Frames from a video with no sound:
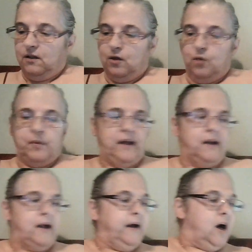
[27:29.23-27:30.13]
Oh,
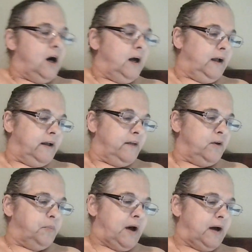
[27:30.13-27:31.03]
and I got
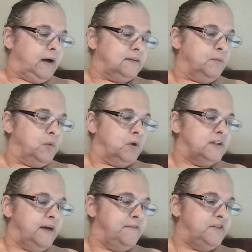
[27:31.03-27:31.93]
another pack, some more
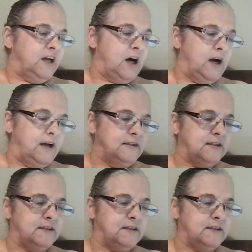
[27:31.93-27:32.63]
safety eyes.